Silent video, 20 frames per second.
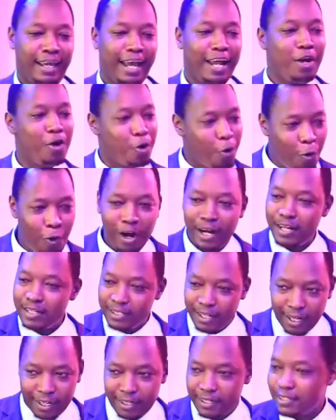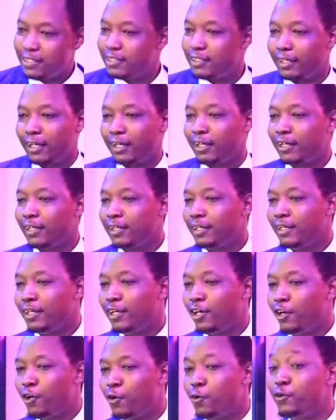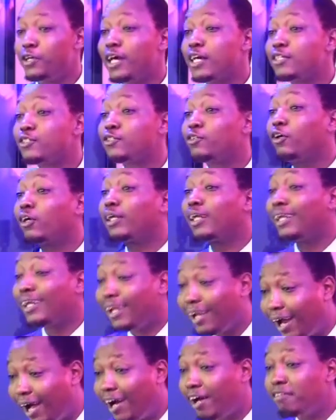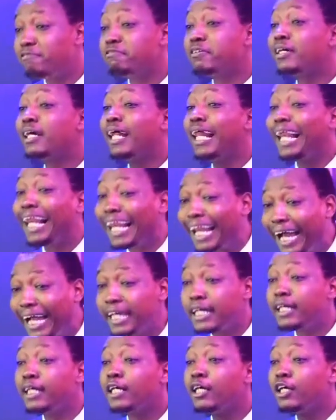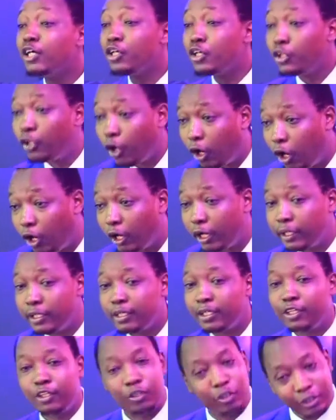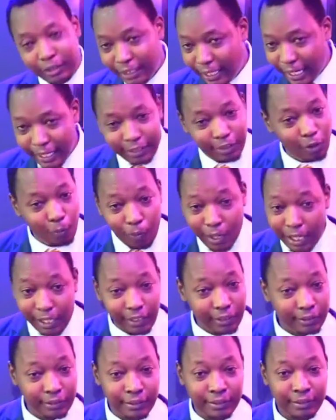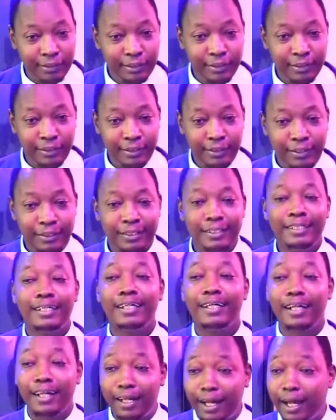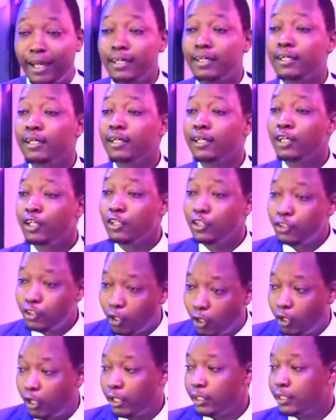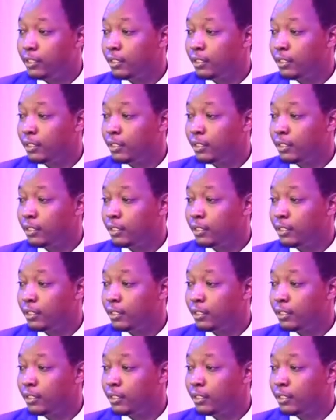And no one is a Christian who does not love like God, not like the world like God.